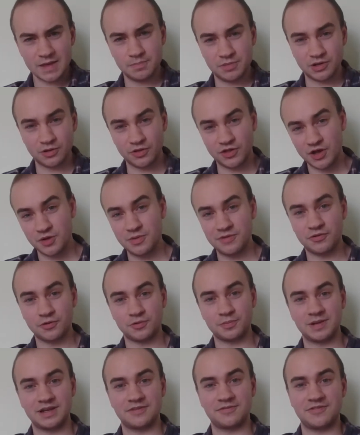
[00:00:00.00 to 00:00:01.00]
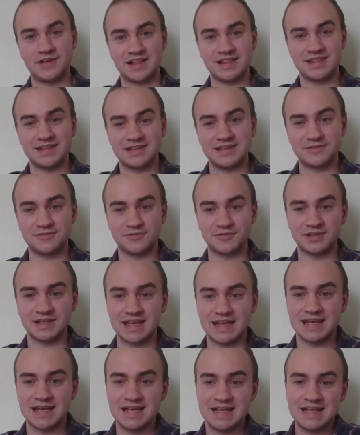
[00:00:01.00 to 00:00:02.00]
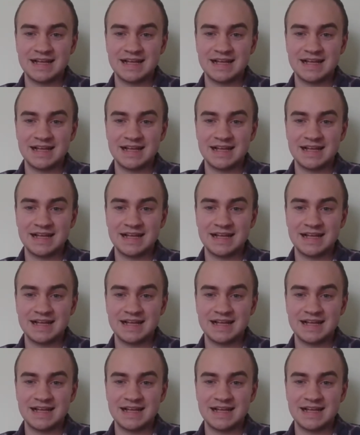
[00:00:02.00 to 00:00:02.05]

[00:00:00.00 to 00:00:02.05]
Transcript: But although we've all been affected differently,